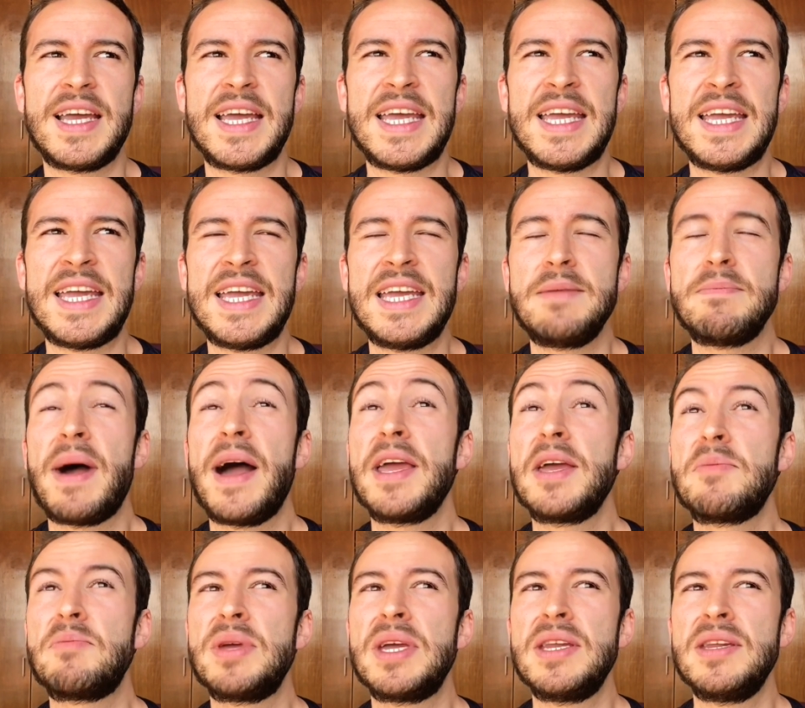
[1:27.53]
in my
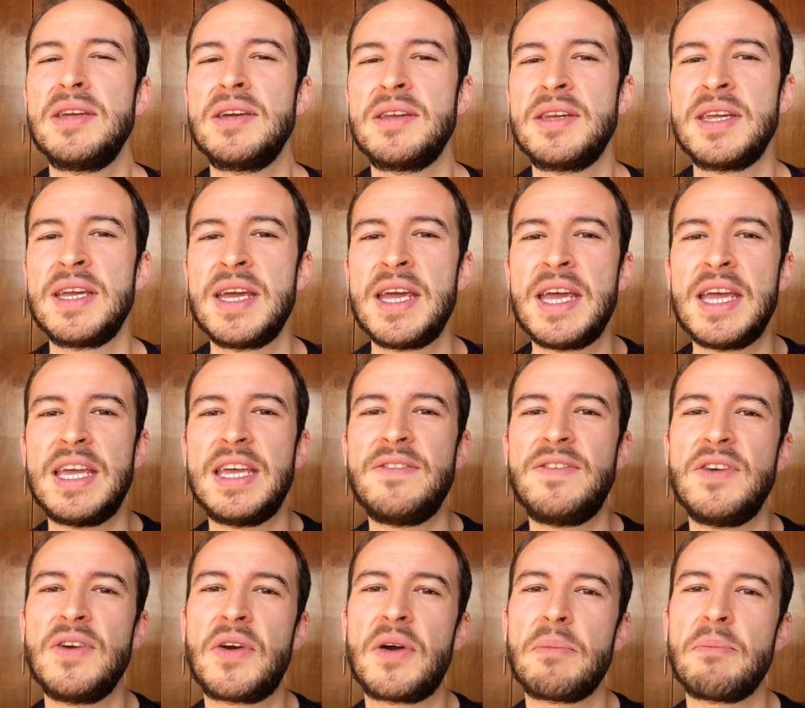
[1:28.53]
opinion, if
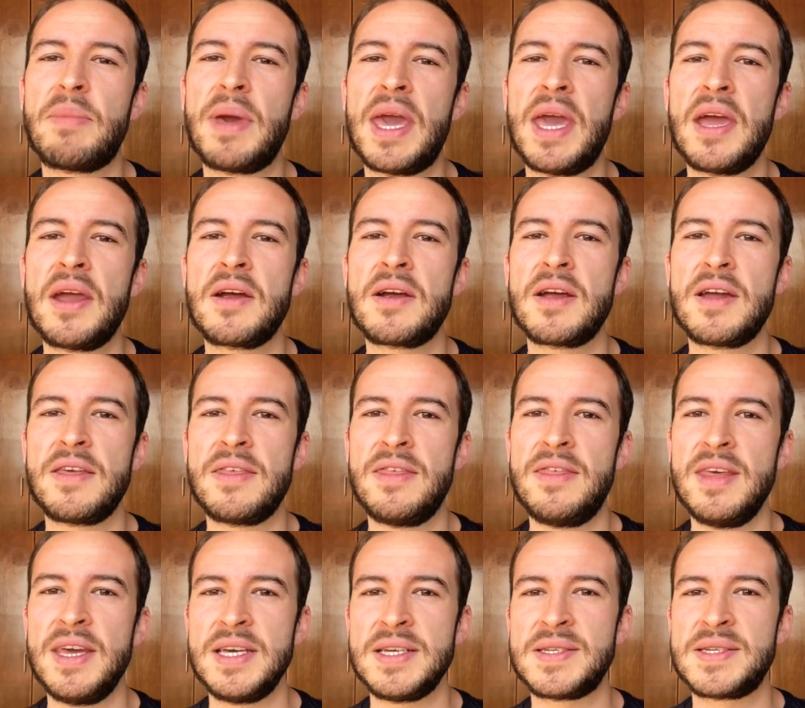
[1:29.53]
you compare
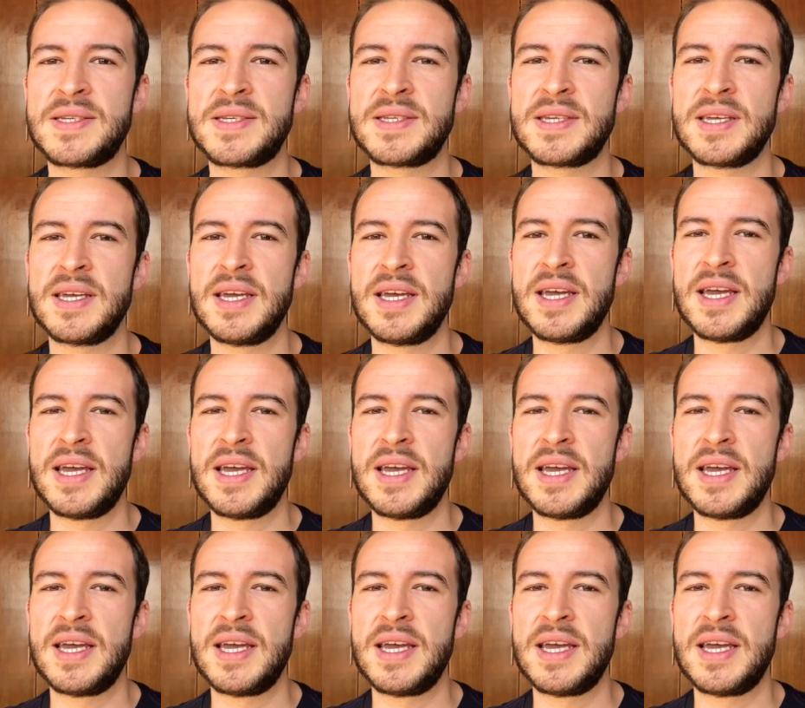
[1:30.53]
this